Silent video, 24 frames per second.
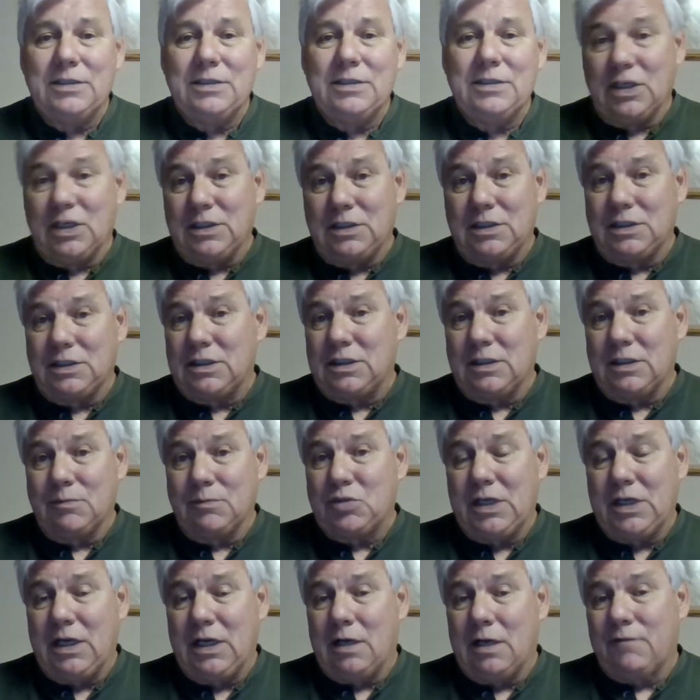Jesus
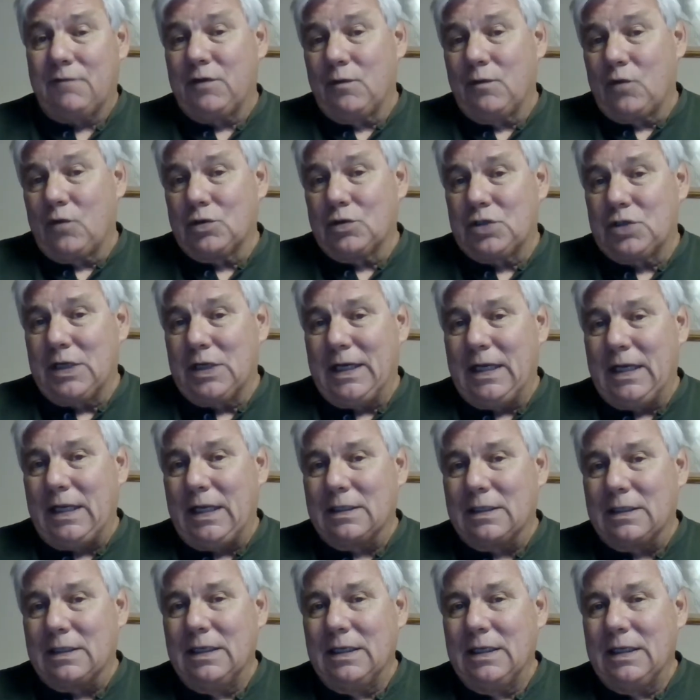himself in verse
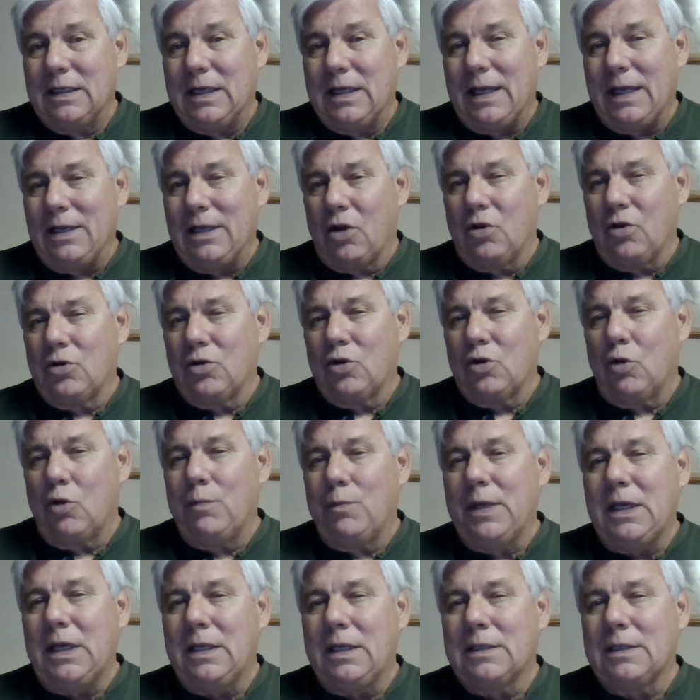8, he learned
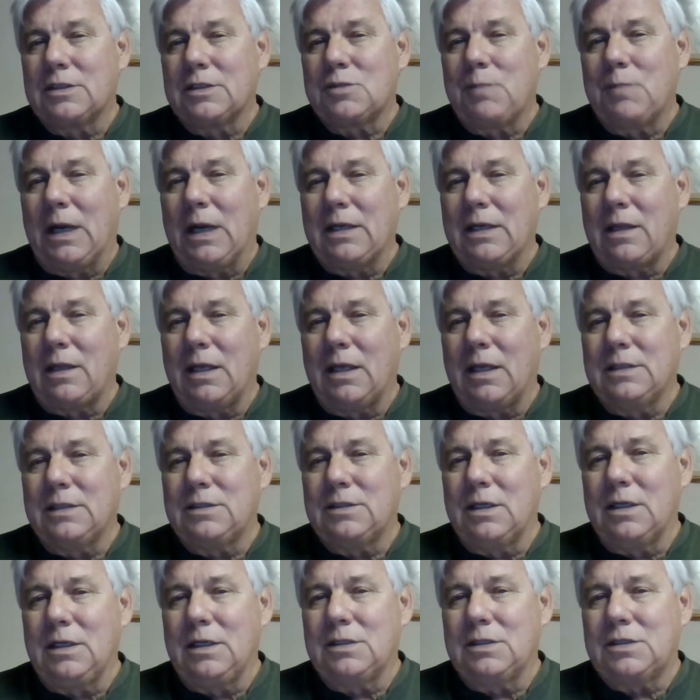obedience by the things
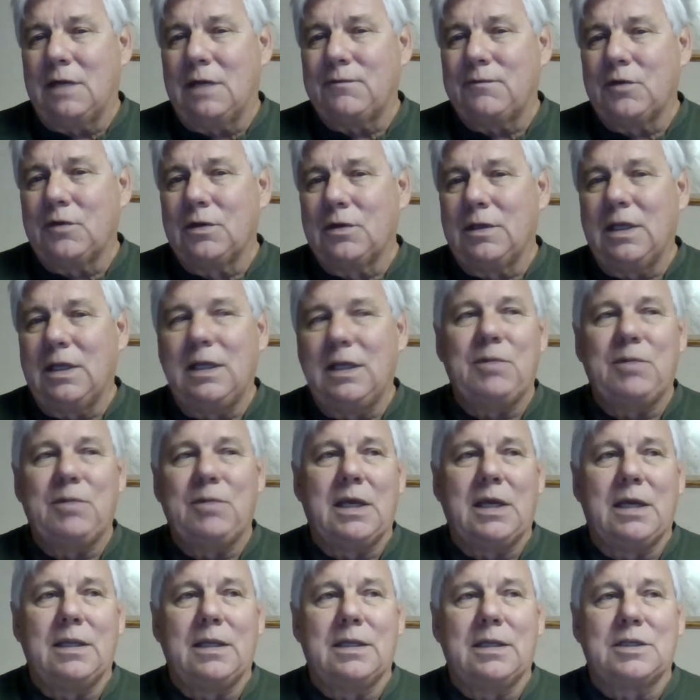that he suffered. He
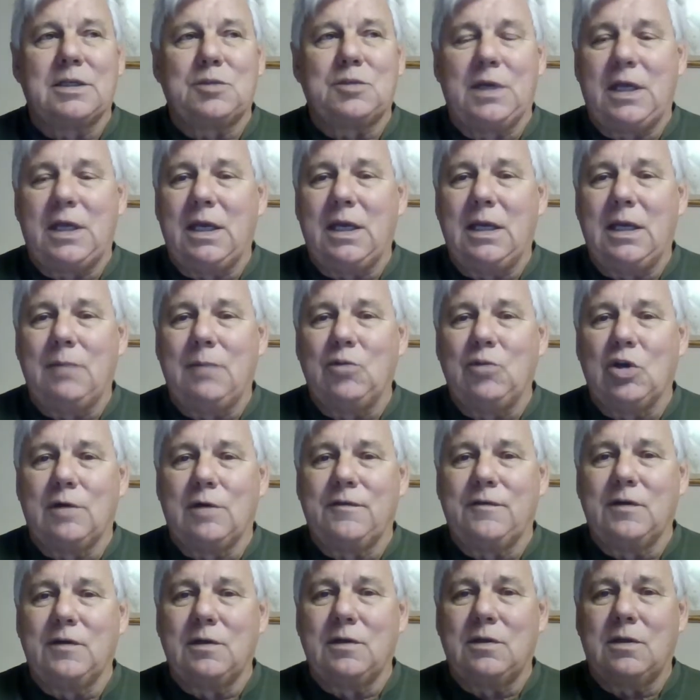thus became the
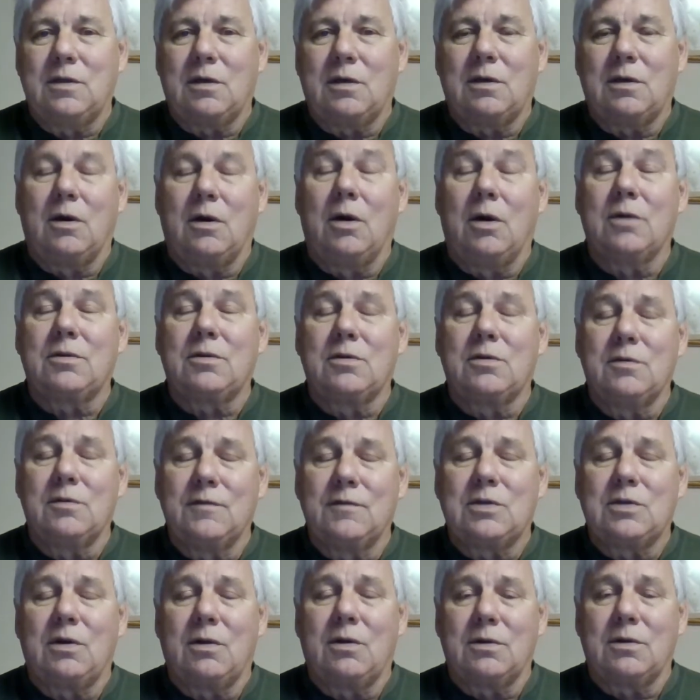author of
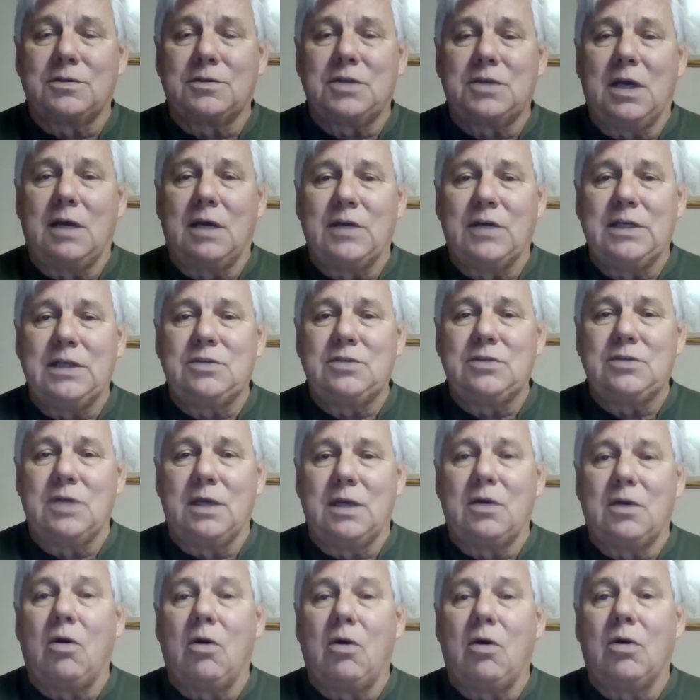eternal salvation
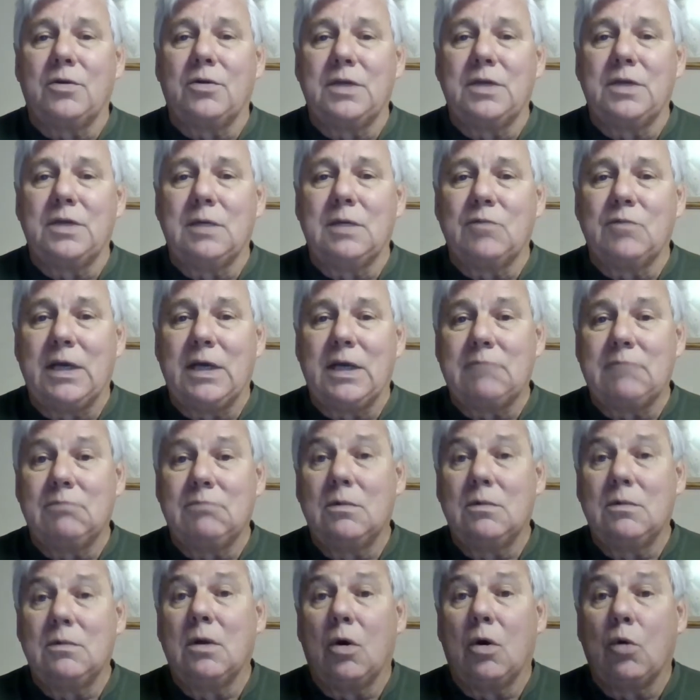unto all them that
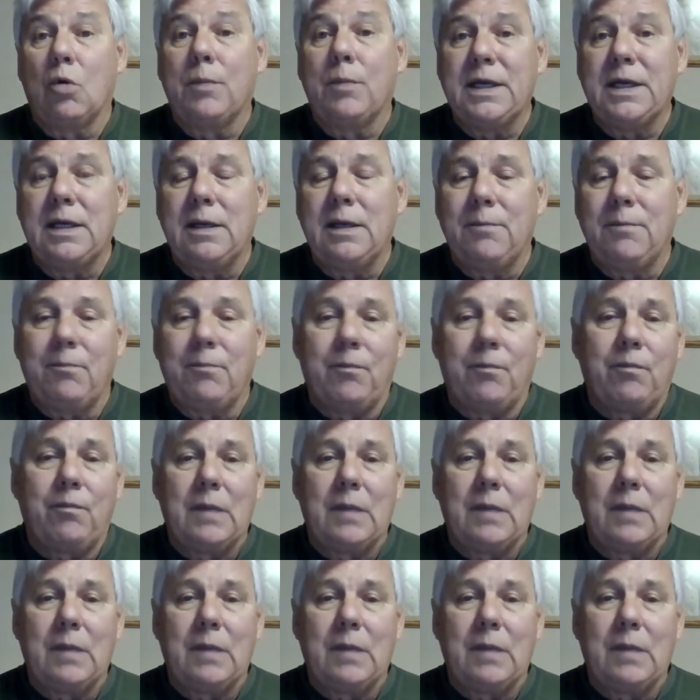obey him.